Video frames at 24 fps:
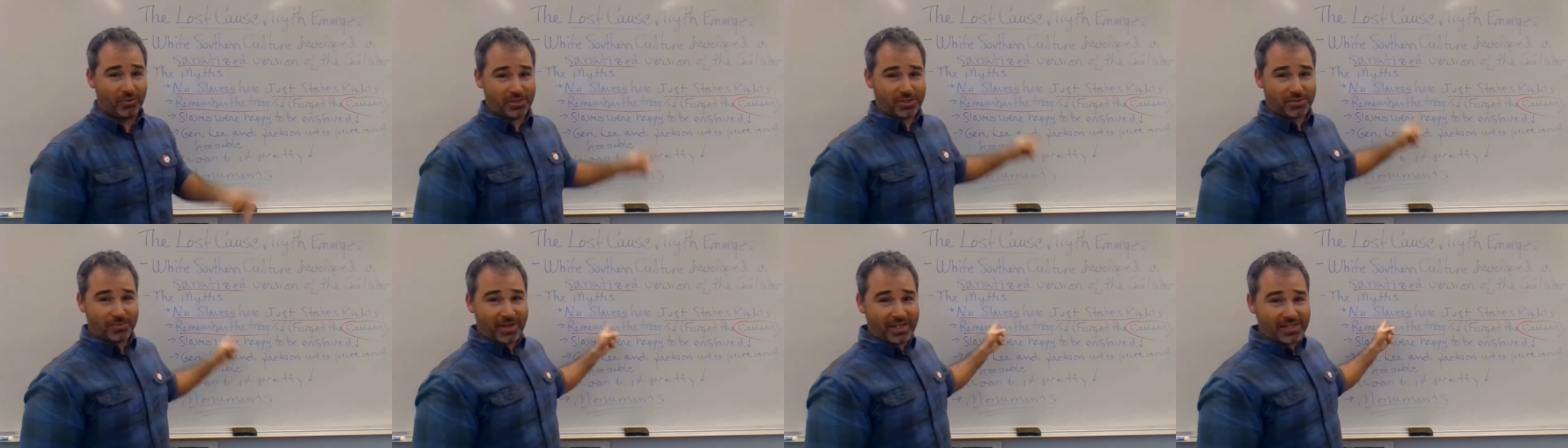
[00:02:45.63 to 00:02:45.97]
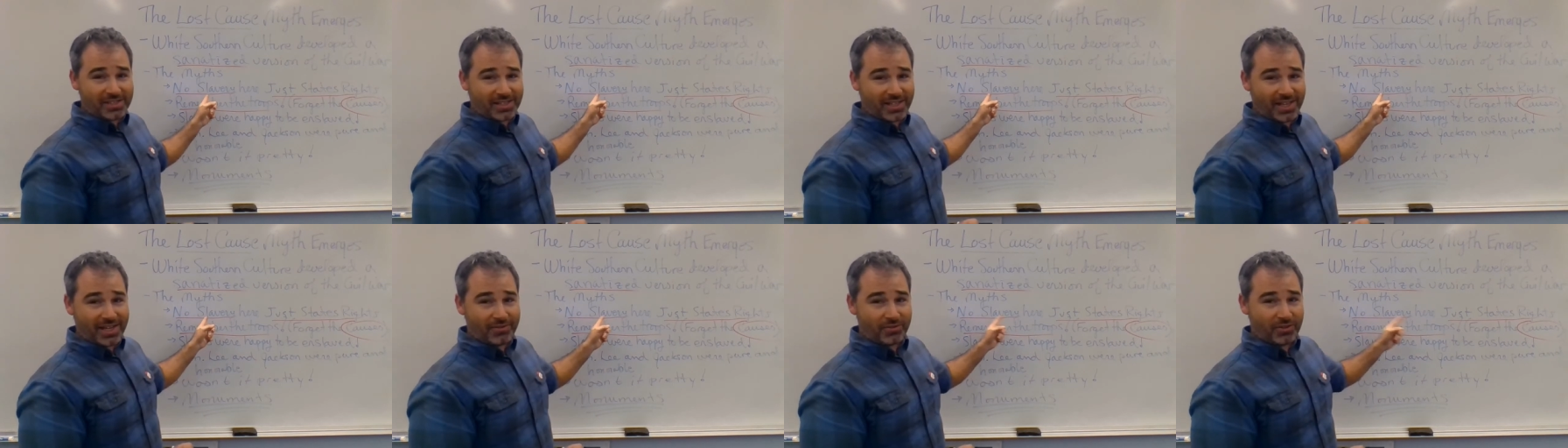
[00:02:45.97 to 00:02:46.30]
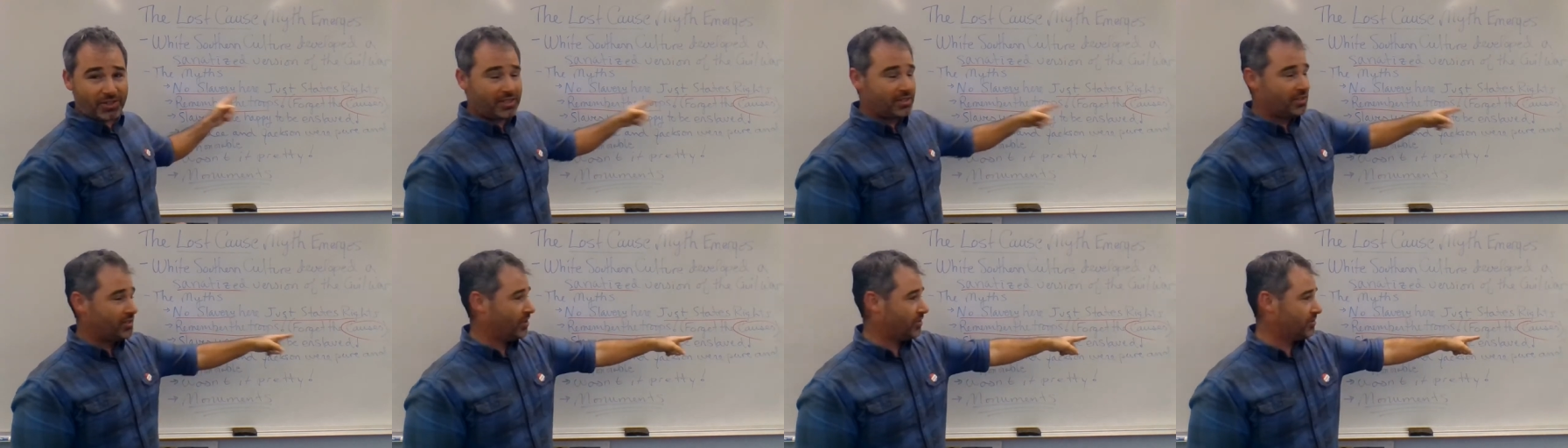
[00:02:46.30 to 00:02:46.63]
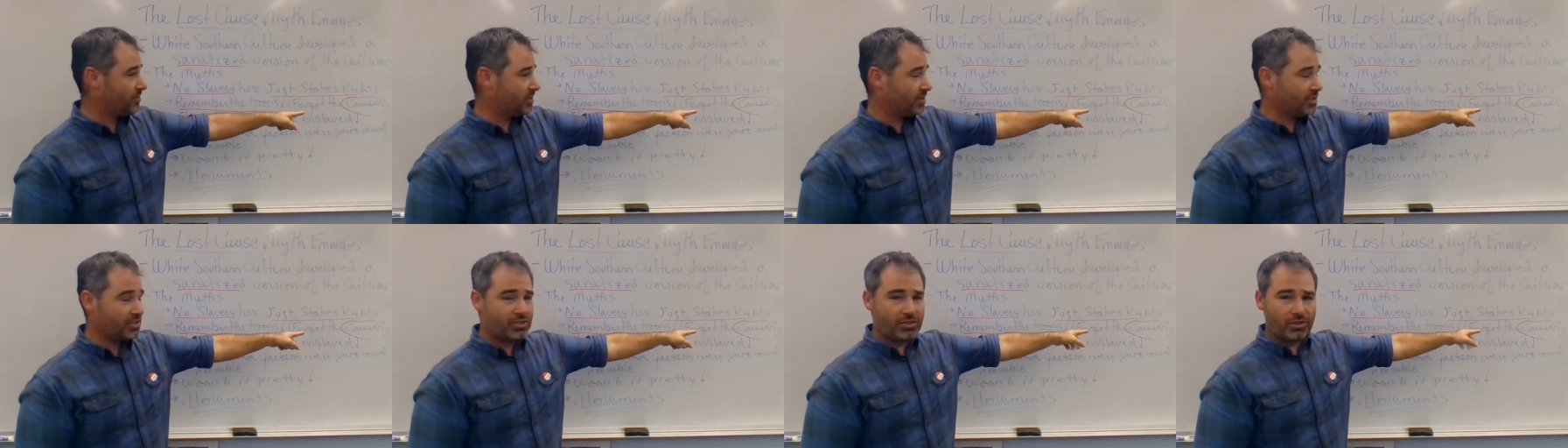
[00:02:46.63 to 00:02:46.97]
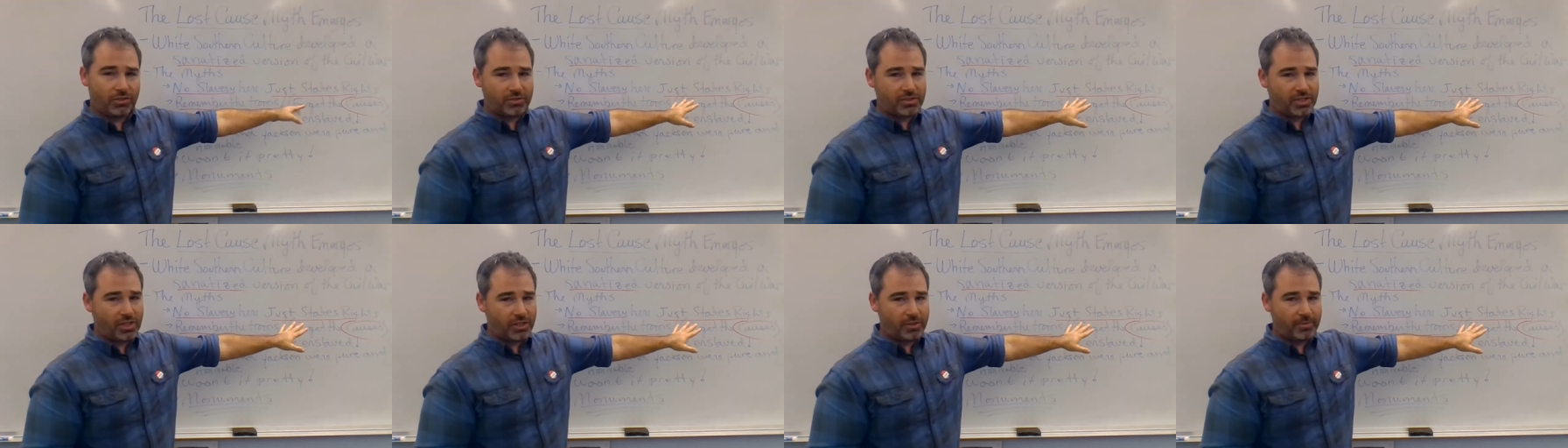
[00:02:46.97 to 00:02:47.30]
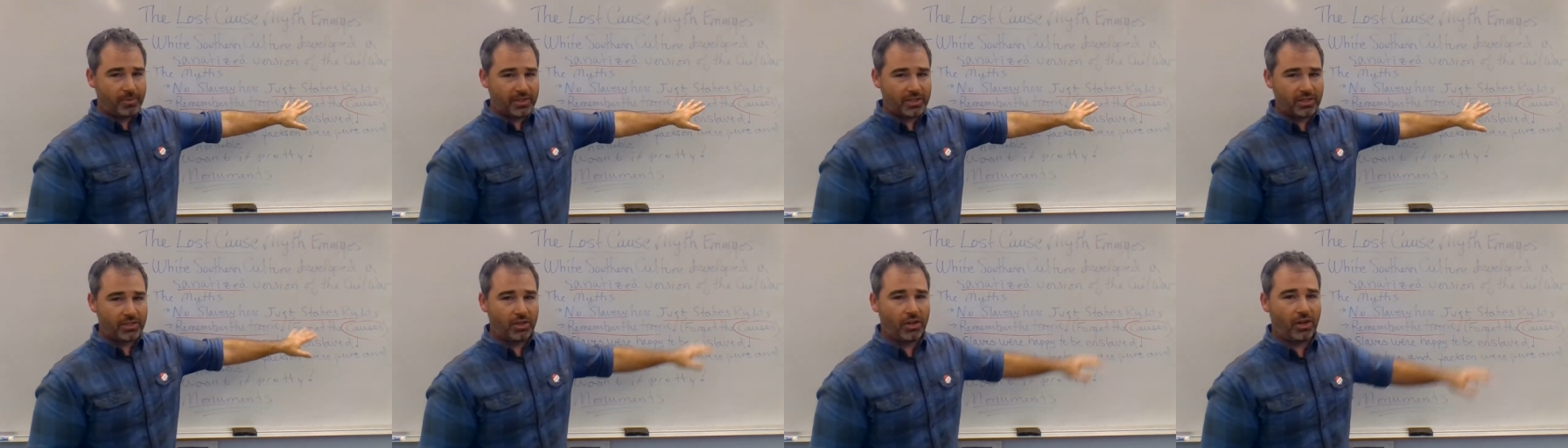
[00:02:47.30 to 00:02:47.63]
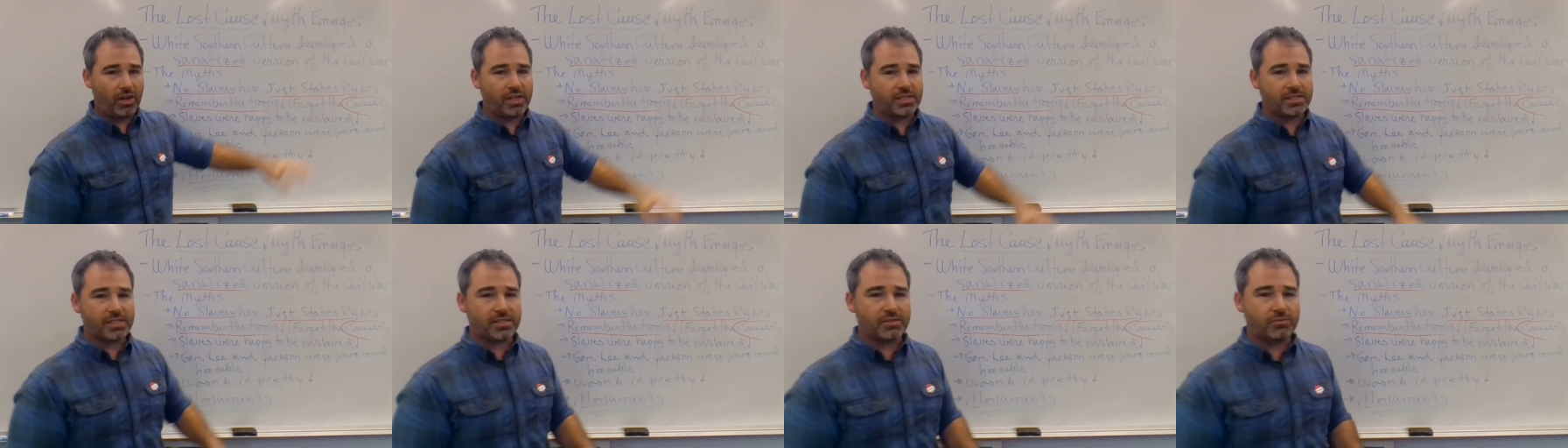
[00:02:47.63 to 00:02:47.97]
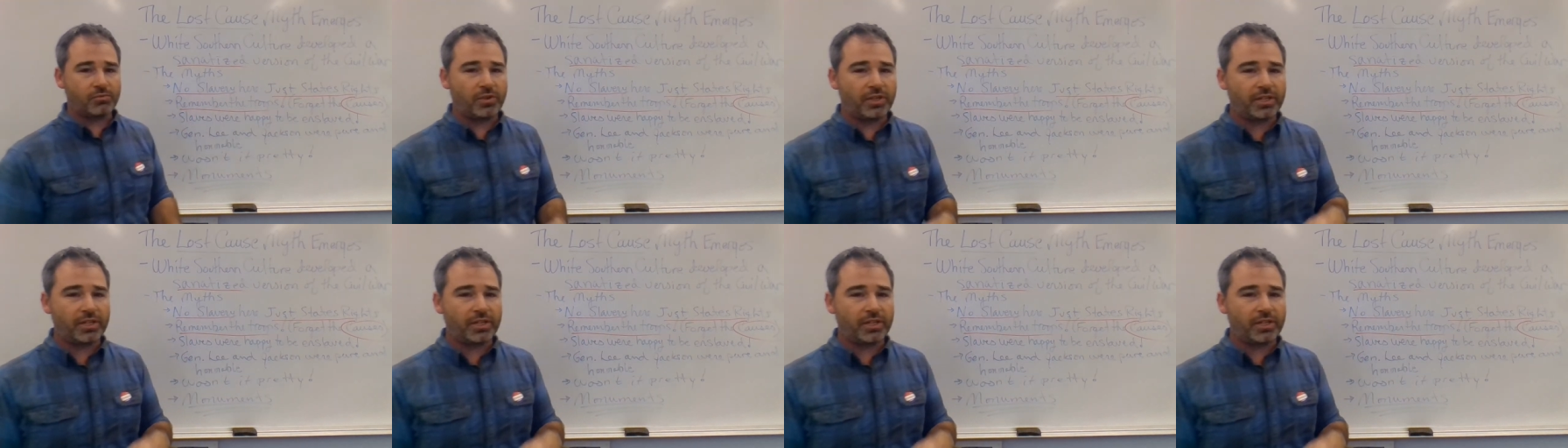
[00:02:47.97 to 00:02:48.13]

It wasn't about slavery. Don't just don't talk about the causes.